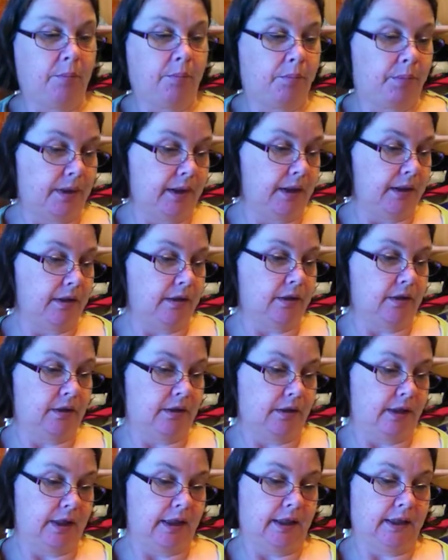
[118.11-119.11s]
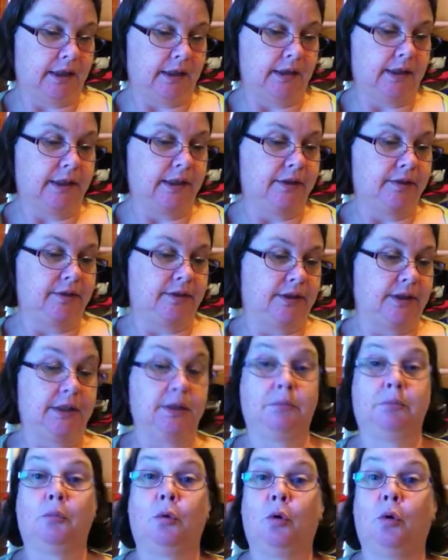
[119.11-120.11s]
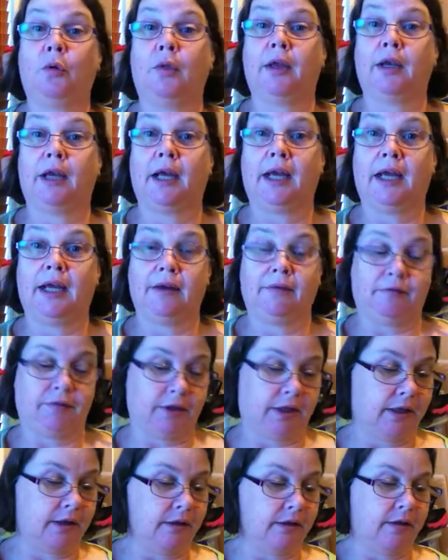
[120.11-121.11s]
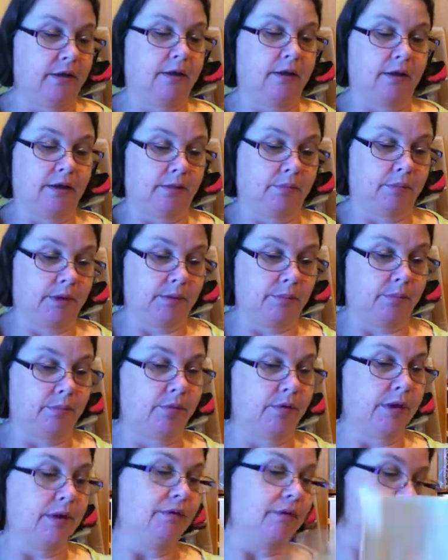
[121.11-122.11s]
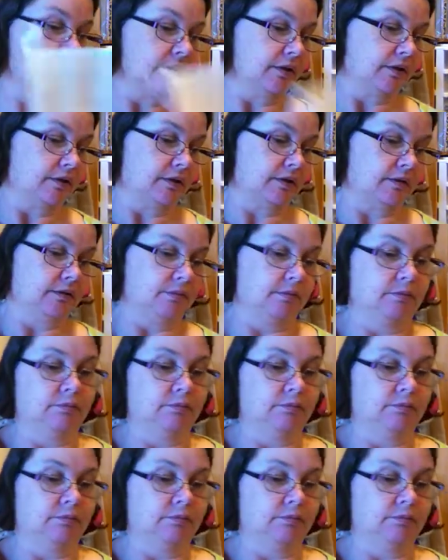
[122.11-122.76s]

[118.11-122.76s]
but I at least did more than I have done in previous